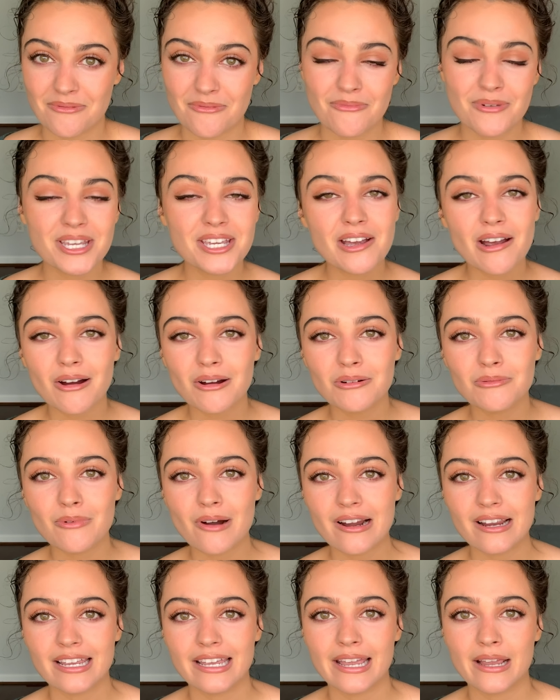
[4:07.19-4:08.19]
We are
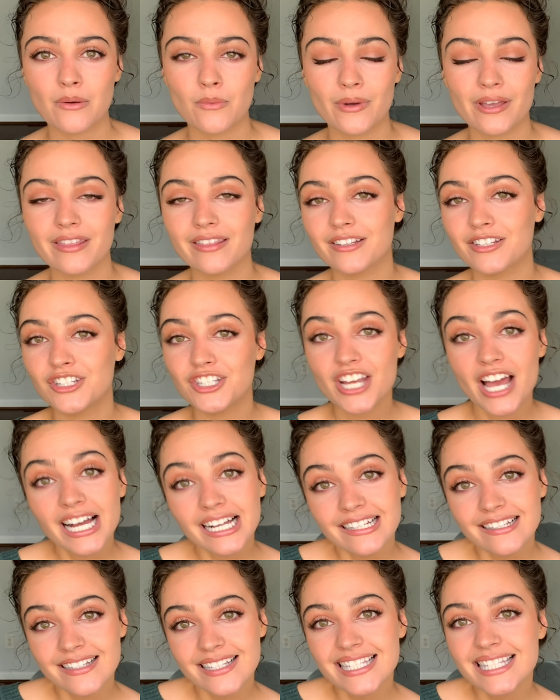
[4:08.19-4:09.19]
working with
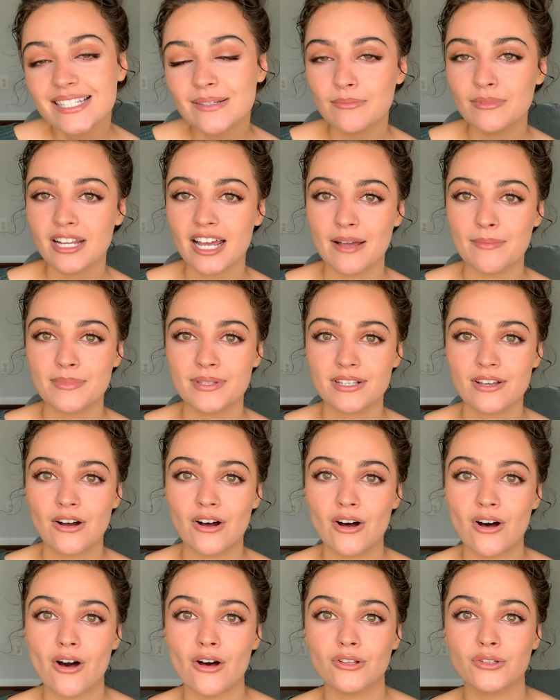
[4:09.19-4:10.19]
gels, sometimes
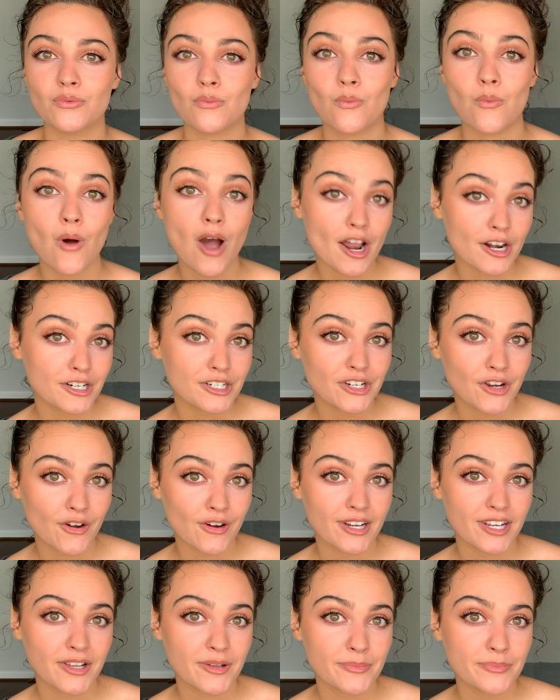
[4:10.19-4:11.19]
called water
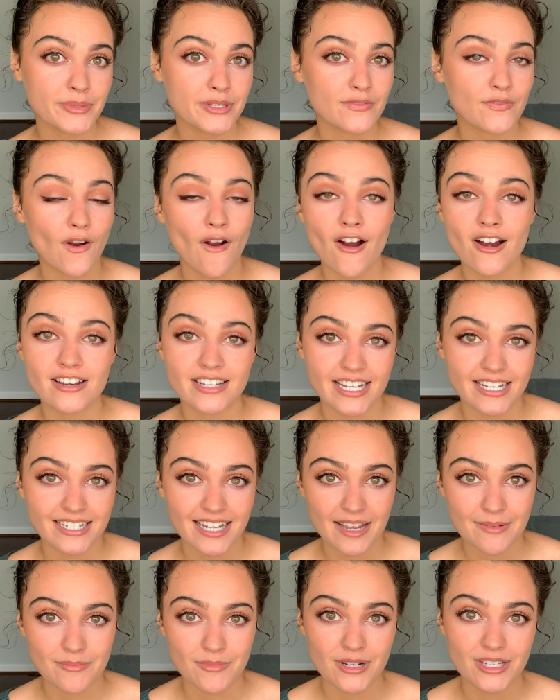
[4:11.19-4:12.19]
creams, for our
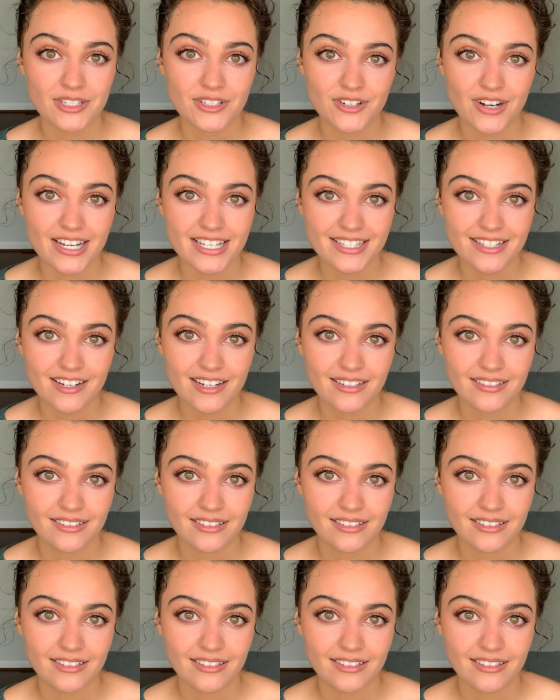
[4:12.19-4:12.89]
daytime moisturizer.